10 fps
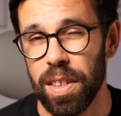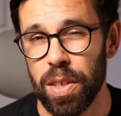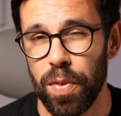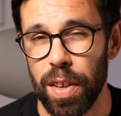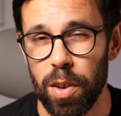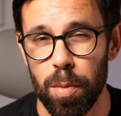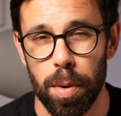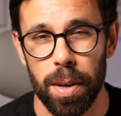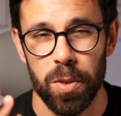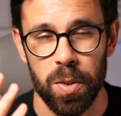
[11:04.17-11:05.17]
this video,
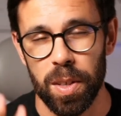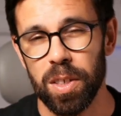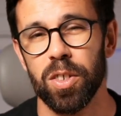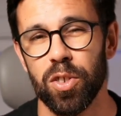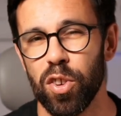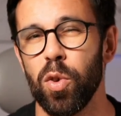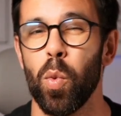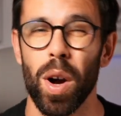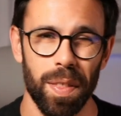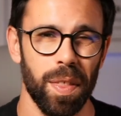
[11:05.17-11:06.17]
but you still don't know
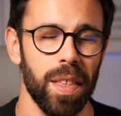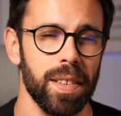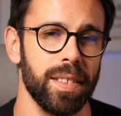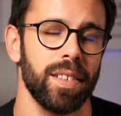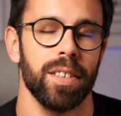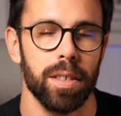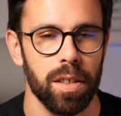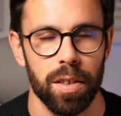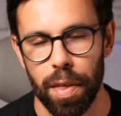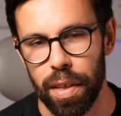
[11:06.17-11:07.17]
what this
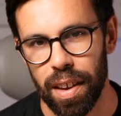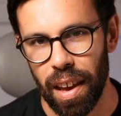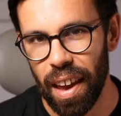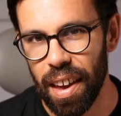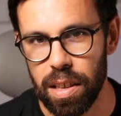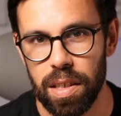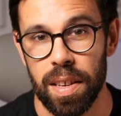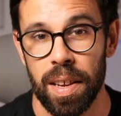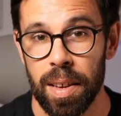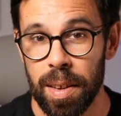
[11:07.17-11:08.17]
cursor thing is,
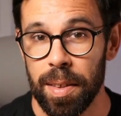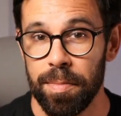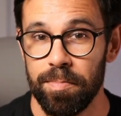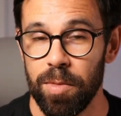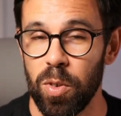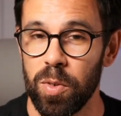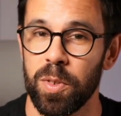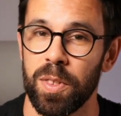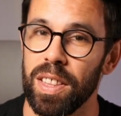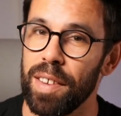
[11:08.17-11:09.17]
you
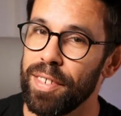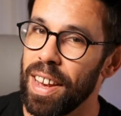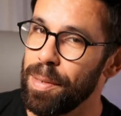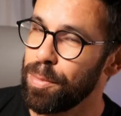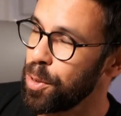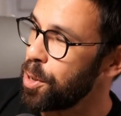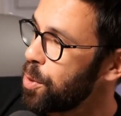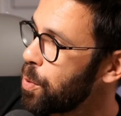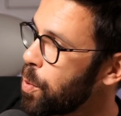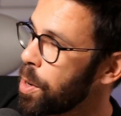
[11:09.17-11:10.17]
still have time to go
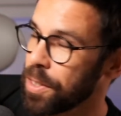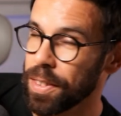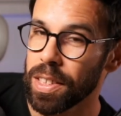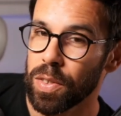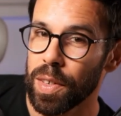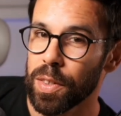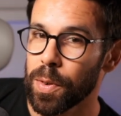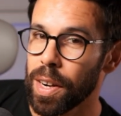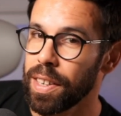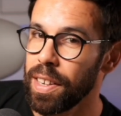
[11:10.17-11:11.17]
watch this video
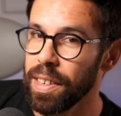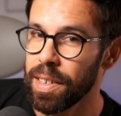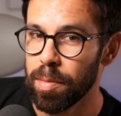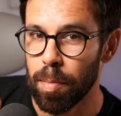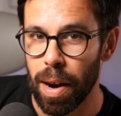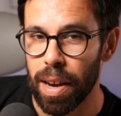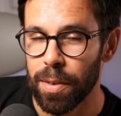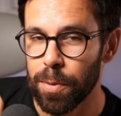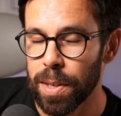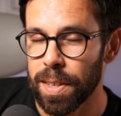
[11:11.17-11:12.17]
right here, my
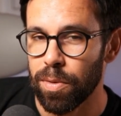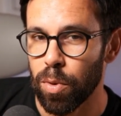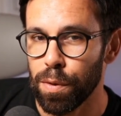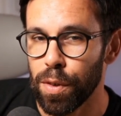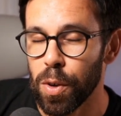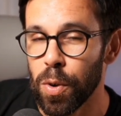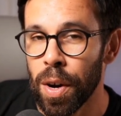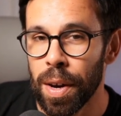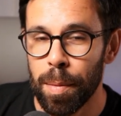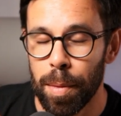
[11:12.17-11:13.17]
recent review,
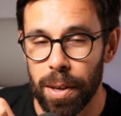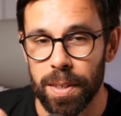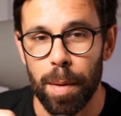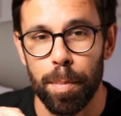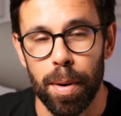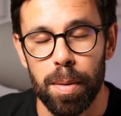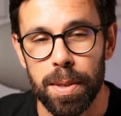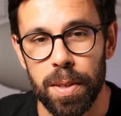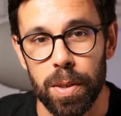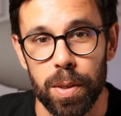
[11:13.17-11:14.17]
because I
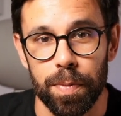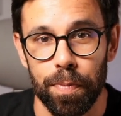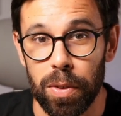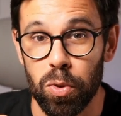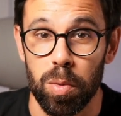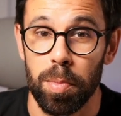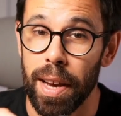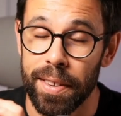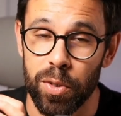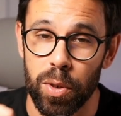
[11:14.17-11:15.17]
promise you that you'll be
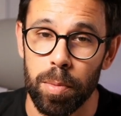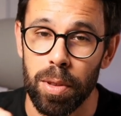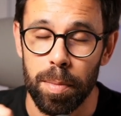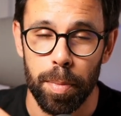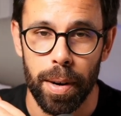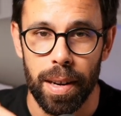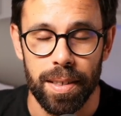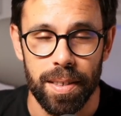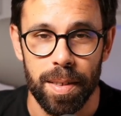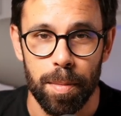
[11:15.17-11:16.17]
extremely
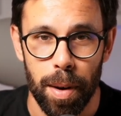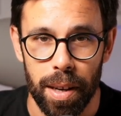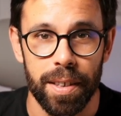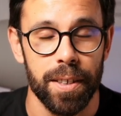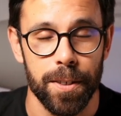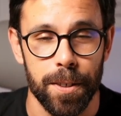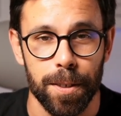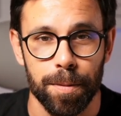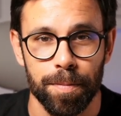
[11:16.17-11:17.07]
impressed by cursor.